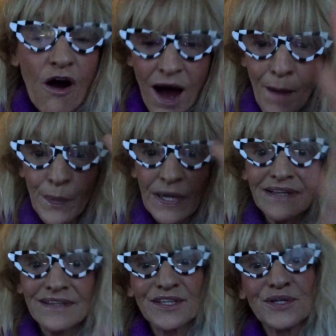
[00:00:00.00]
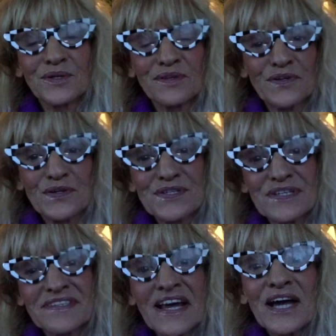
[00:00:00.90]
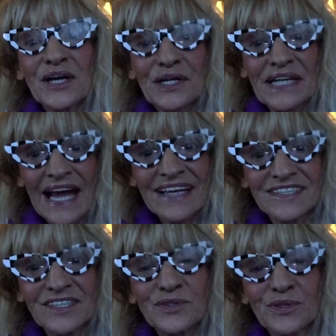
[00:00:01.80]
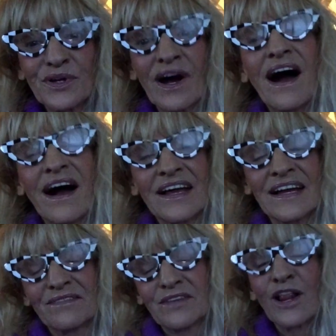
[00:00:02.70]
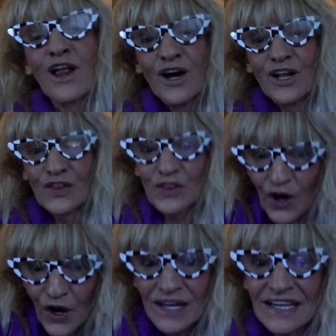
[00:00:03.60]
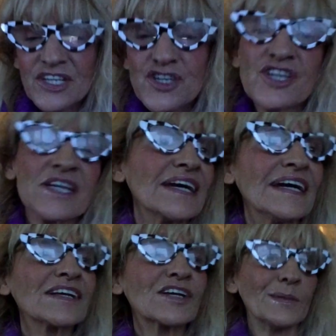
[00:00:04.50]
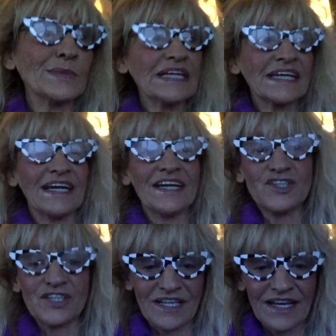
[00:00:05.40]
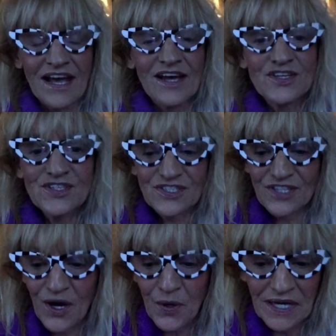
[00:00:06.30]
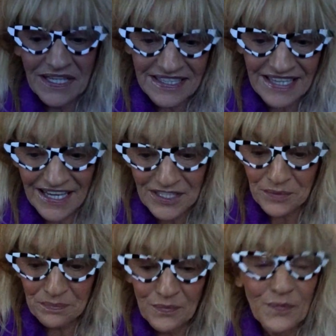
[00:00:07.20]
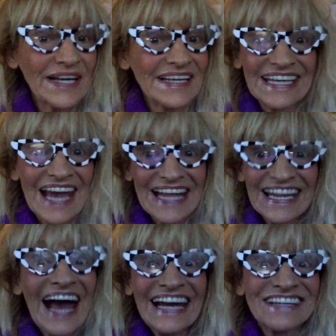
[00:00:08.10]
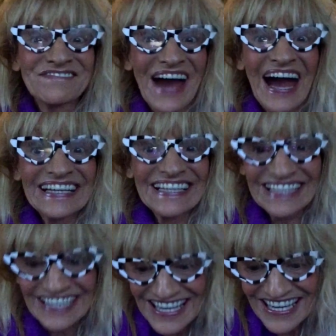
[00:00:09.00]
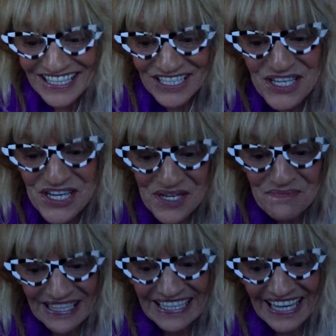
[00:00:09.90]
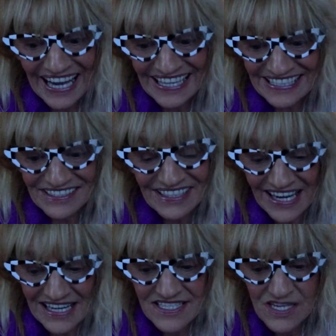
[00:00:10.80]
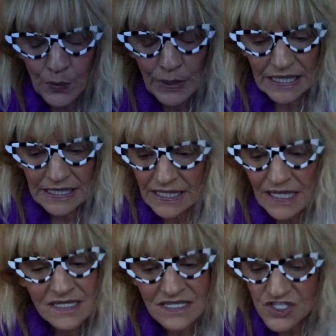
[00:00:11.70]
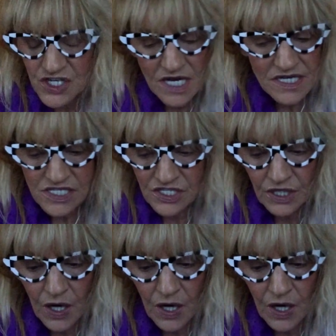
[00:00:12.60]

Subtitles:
up in the universe is connected to your high level knowledge in communication. So it cannot really get any better. You should be glad, you guys, really. It is just,